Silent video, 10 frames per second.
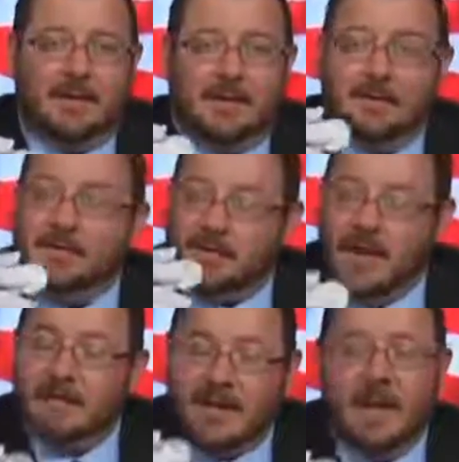This is
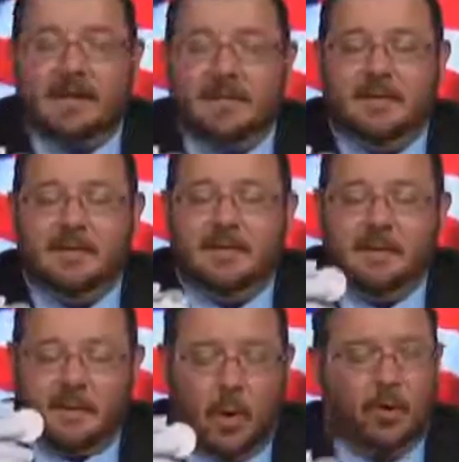time to act.
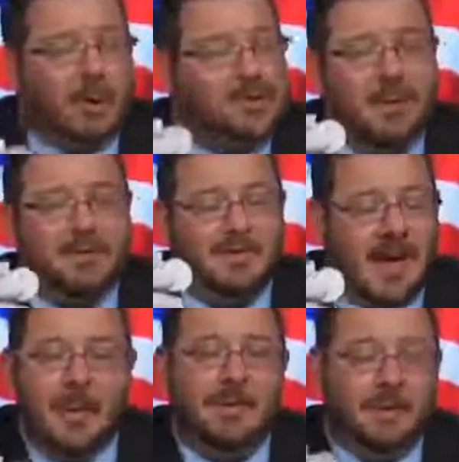The gold rush month is
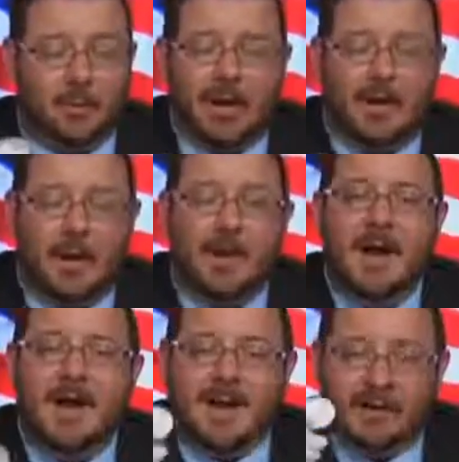happening right now,
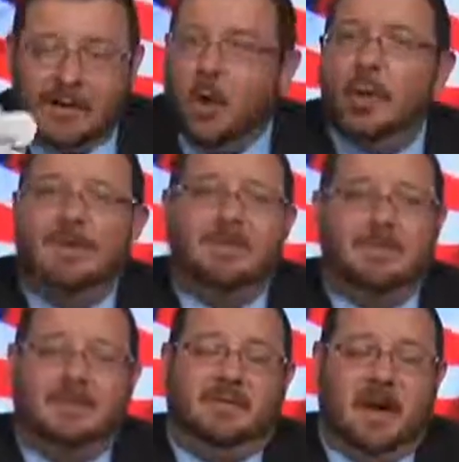and I don't want you
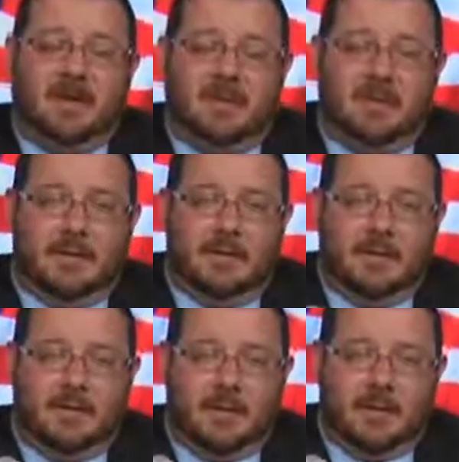to miss out.
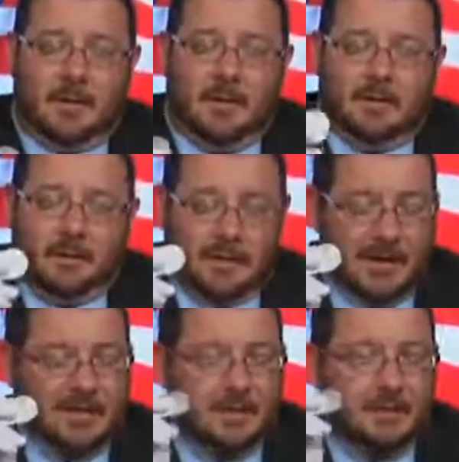All right, so
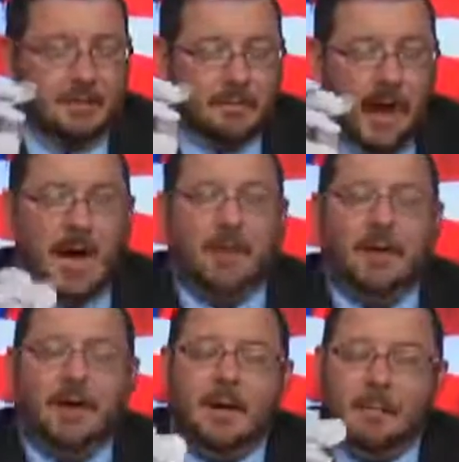get your
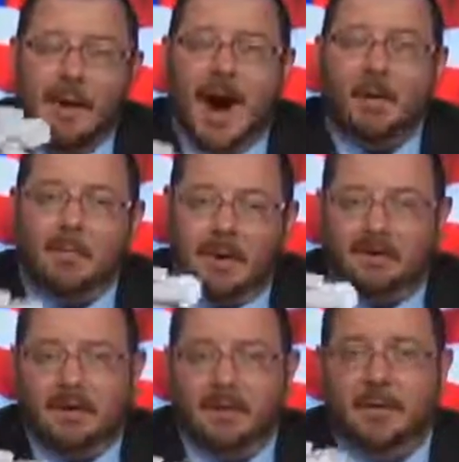IRA powered
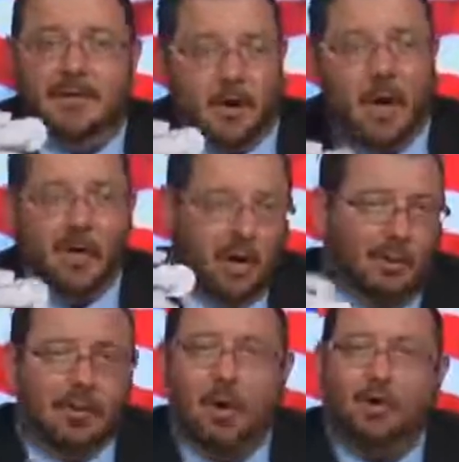by silver and call
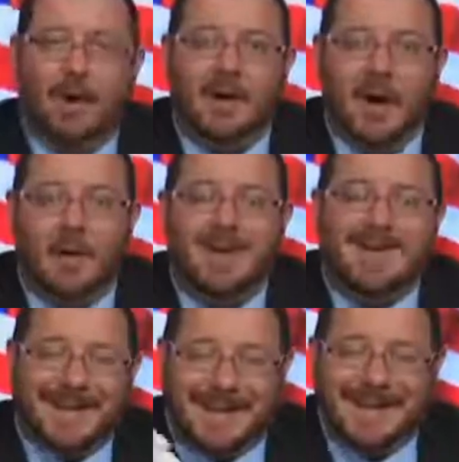Noble Gold right now.
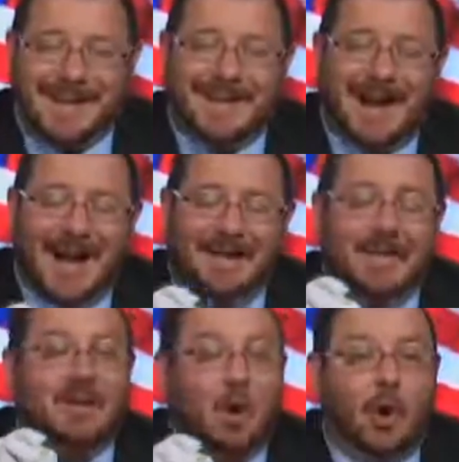Get in on
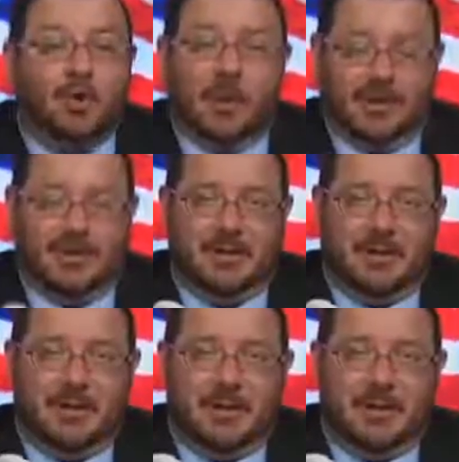the gold rush.